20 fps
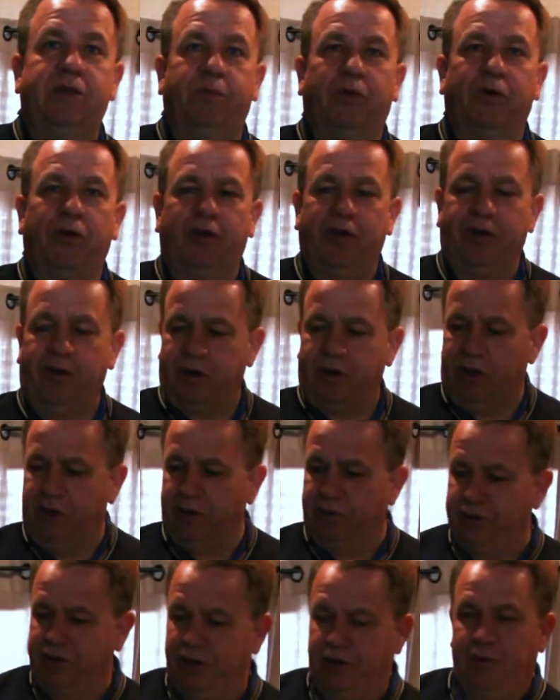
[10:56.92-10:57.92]
to put all your
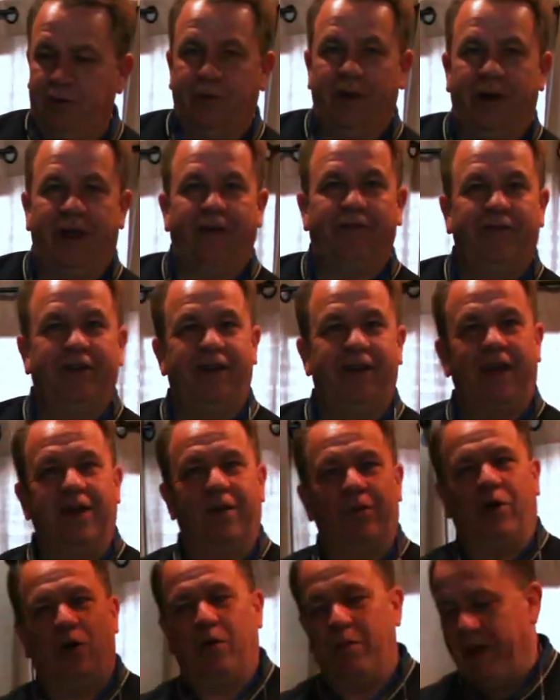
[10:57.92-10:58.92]
clothes. You don't want to have to take
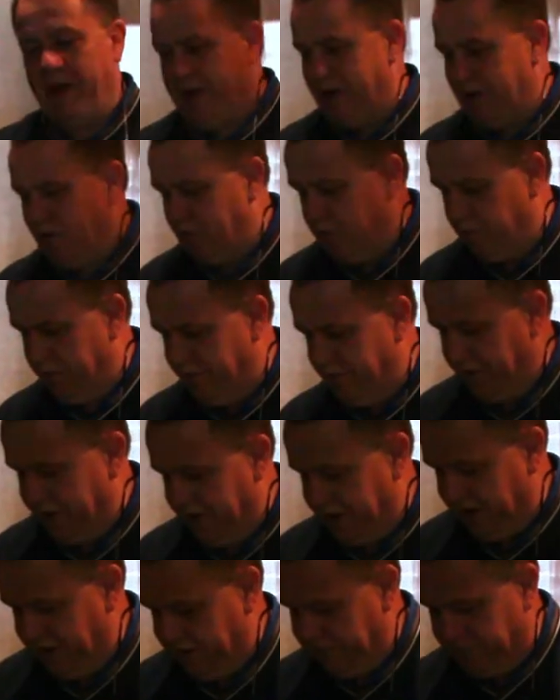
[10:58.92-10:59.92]
them all back home. If
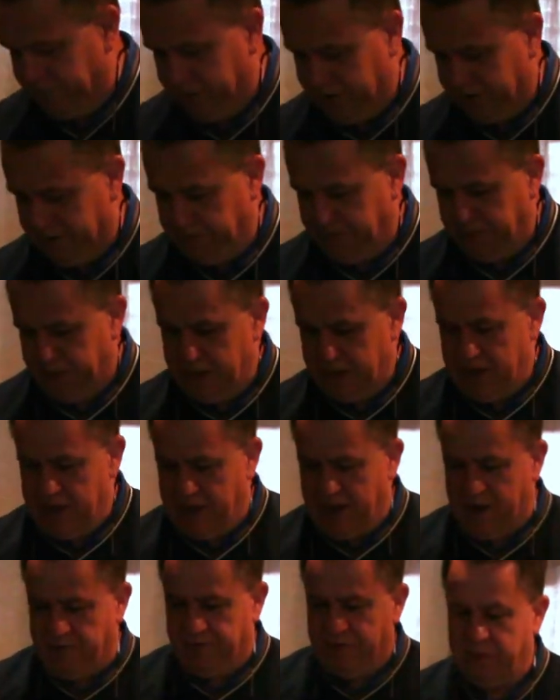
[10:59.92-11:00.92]
you
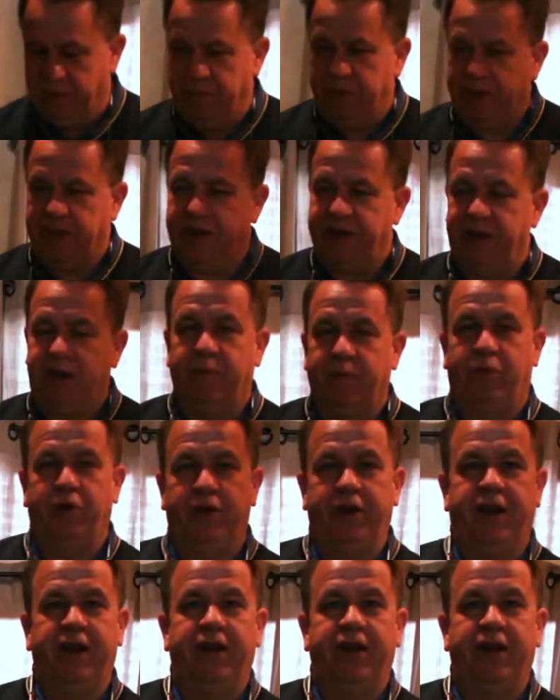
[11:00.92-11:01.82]
have the ability to put it